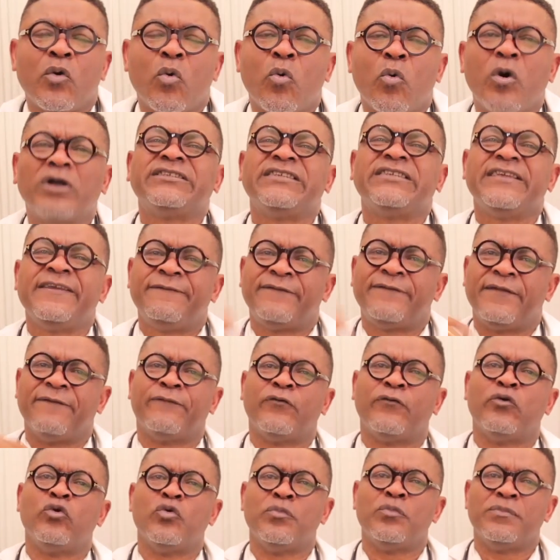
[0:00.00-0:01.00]
What if the
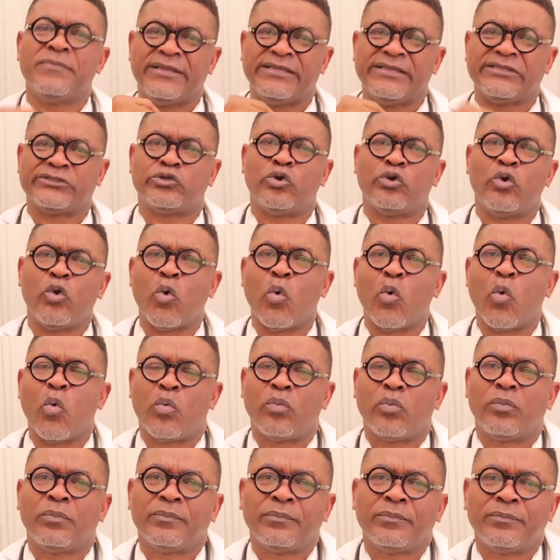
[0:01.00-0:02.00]
volume is low,
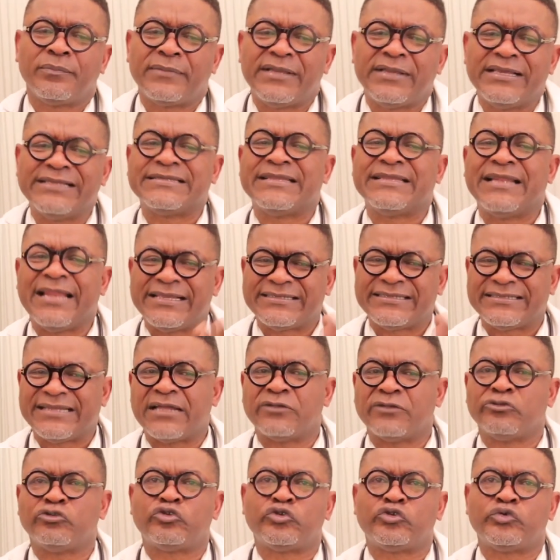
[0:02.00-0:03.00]
is less
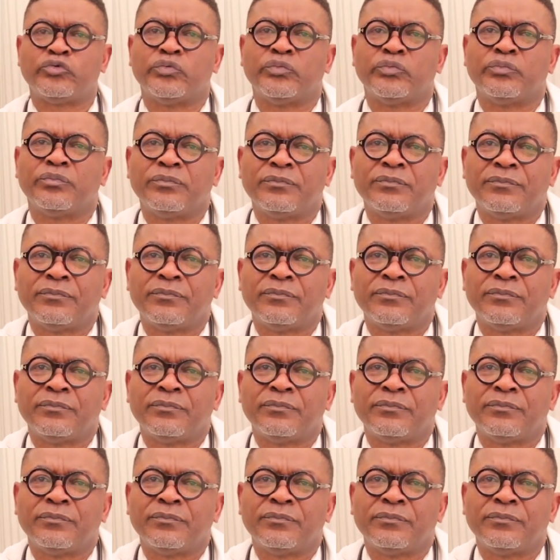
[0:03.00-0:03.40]
than 2?